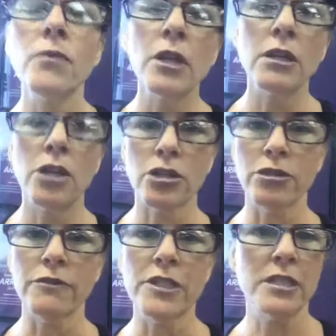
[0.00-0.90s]

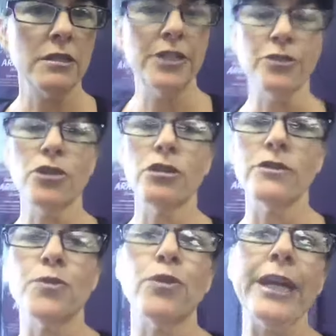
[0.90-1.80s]
Curves
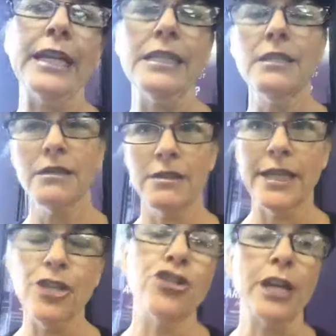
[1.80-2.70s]
brand
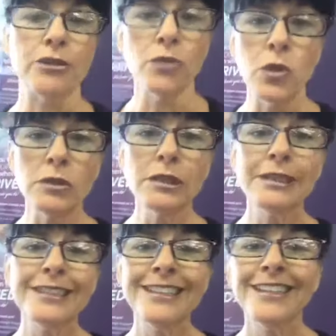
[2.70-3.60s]
in general
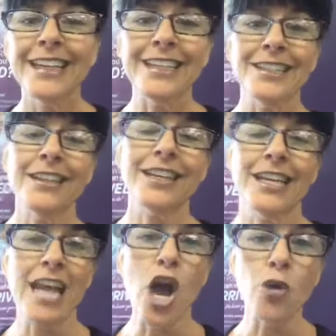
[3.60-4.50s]

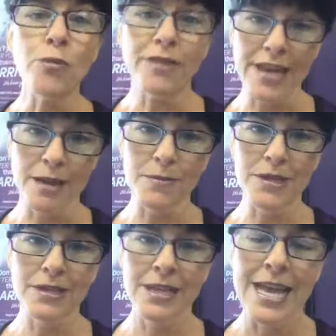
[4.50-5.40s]
can help them,
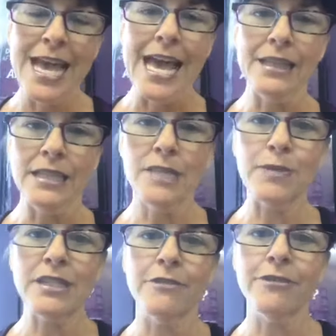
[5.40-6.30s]
and then
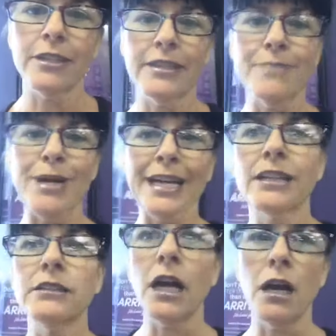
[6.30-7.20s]
specifically my
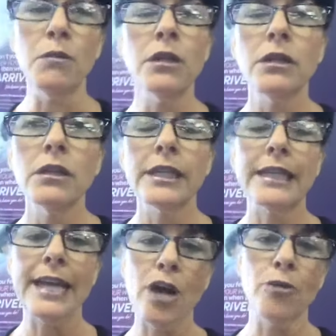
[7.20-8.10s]
club
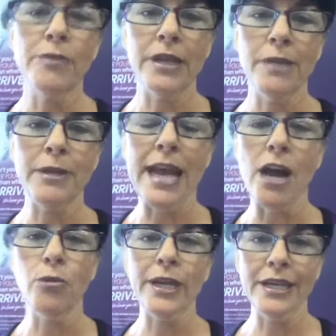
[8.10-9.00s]
can help them, and
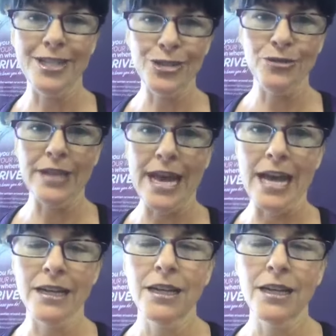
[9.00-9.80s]
how we can do that,